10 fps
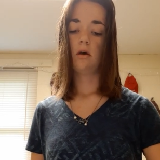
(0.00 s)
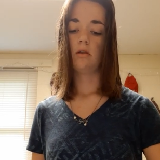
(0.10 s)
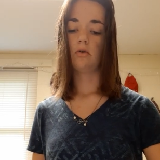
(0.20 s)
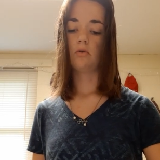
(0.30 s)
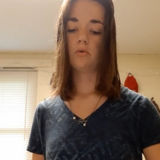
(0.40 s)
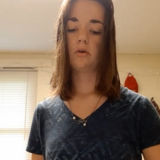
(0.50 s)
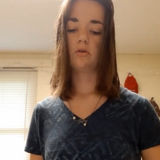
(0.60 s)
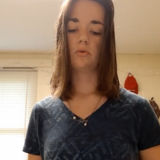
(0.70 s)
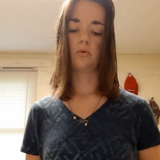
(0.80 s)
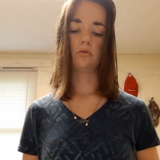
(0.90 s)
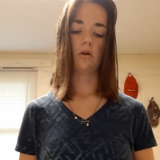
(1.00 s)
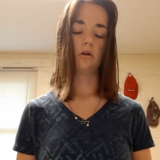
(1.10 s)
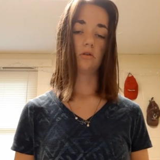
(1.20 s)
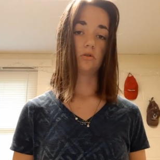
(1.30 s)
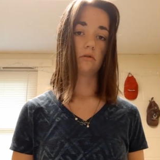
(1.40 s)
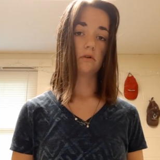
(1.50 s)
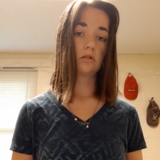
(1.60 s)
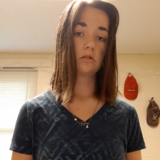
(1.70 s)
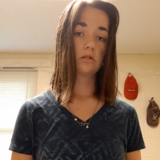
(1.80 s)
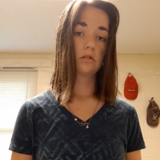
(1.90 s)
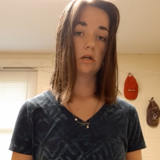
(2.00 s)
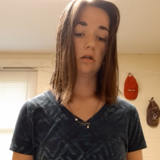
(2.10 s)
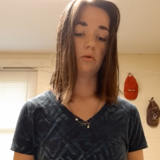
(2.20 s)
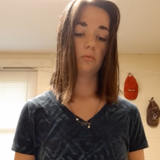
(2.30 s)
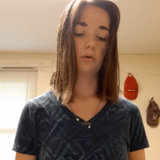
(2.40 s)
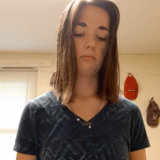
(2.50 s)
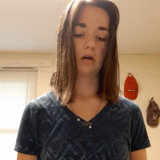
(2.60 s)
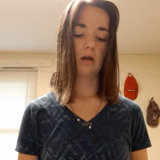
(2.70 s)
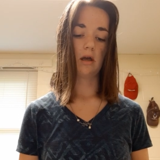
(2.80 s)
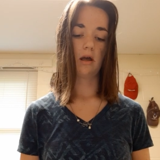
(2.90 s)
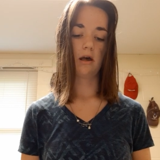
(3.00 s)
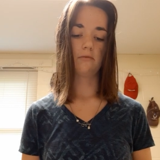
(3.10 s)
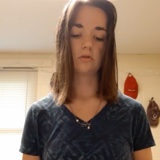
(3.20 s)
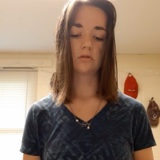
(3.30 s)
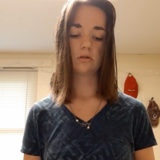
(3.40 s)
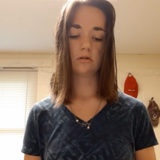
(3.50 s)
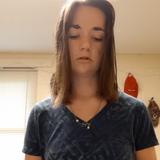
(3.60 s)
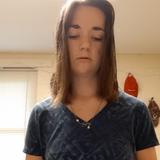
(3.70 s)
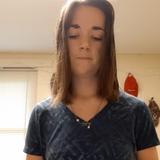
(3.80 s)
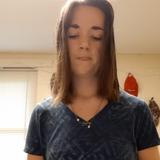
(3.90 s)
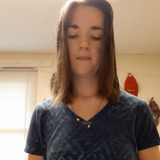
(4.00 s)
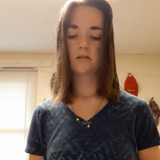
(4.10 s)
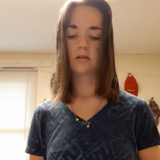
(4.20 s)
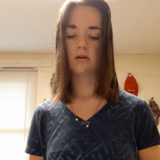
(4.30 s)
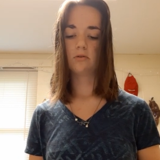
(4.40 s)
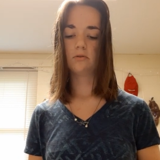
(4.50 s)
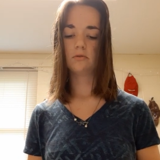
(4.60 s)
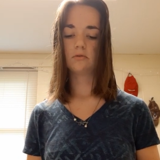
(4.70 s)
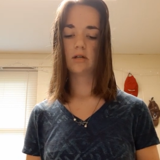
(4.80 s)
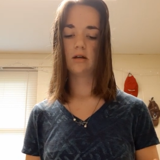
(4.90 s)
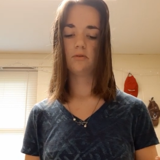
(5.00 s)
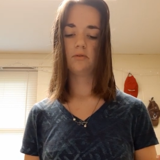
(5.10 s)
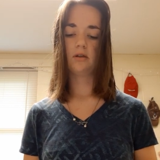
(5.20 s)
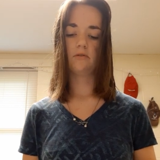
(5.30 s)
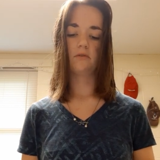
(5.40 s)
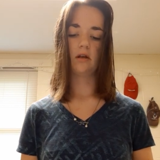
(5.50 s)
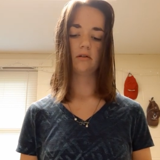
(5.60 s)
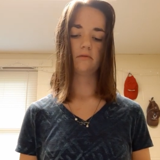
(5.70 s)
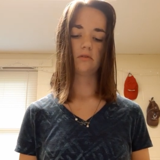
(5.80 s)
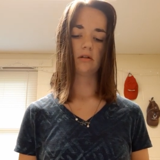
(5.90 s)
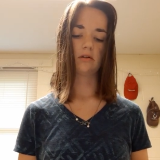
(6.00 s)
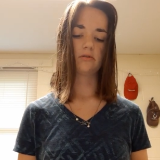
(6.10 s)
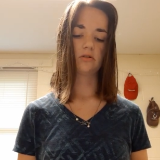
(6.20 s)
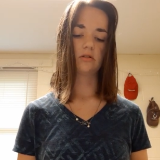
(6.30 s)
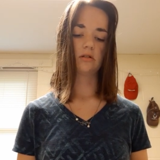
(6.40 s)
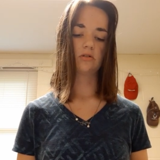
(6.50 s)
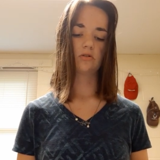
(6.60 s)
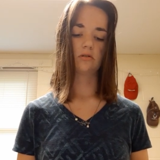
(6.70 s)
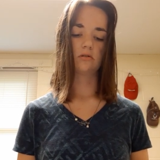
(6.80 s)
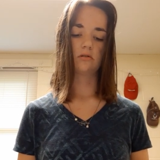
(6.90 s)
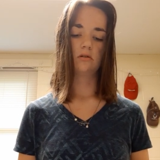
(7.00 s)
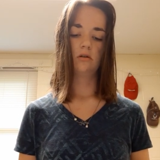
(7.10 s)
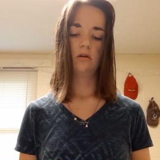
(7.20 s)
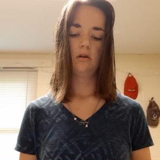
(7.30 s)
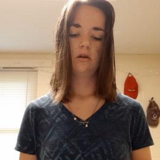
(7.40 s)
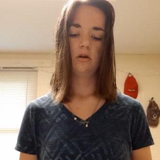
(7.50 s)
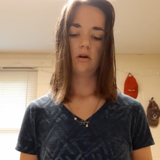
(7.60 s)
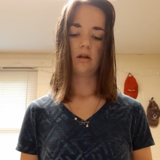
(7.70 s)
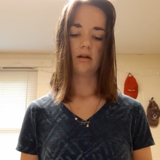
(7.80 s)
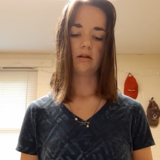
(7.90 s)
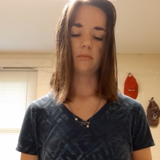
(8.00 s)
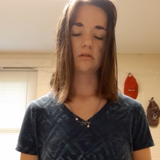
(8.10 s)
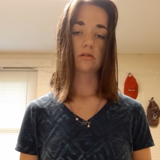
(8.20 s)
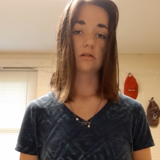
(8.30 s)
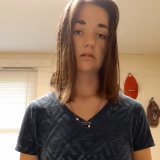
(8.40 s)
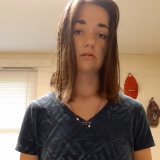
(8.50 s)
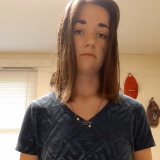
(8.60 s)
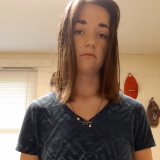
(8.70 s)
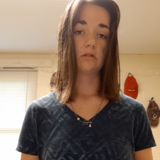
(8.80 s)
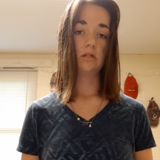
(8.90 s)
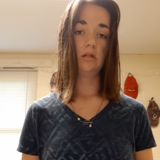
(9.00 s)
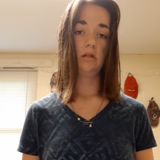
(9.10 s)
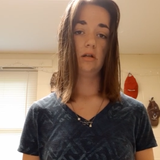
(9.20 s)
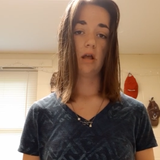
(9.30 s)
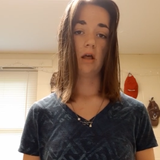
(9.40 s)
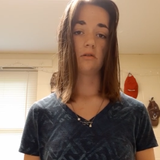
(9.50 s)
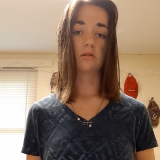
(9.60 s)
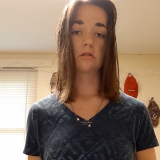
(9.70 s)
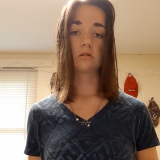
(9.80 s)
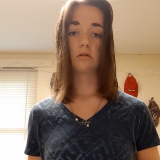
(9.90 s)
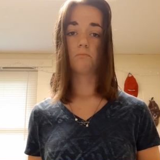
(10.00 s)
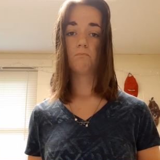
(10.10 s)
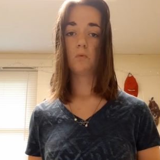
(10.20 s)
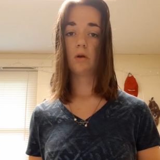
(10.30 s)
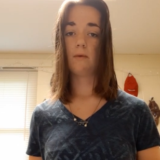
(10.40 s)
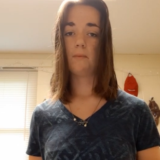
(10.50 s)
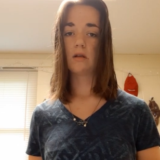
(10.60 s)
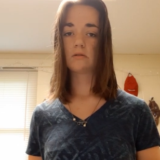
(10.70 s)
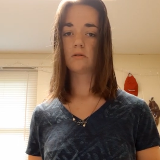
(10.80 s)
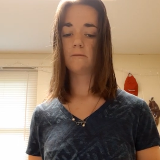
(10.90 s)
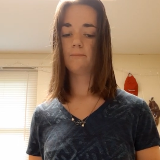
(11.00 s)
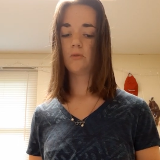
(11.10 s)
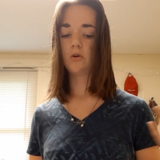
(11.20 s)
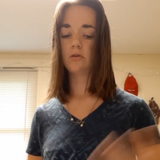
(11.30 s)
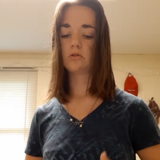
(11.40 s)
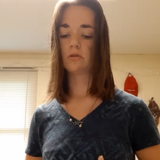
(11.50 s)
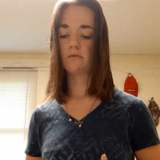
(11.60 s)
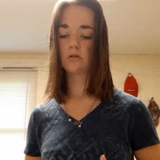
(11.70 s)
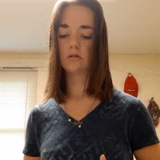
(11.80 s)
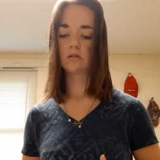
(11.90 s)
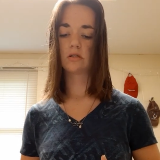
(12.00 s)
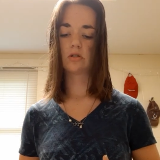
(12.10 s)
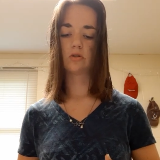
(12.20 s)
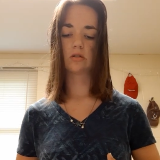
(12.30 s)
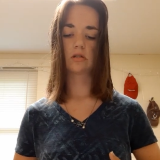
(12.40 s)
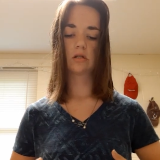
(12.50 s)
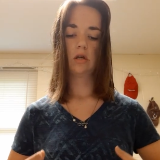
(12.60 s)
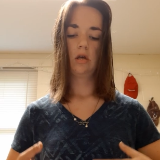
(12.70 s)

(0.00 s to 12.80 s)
And according to a Turkish university study written by Hava Sir, titled The Effect of Technology Addiction on Academic Success and Fatigue, and this is going to be based on Turkish university students,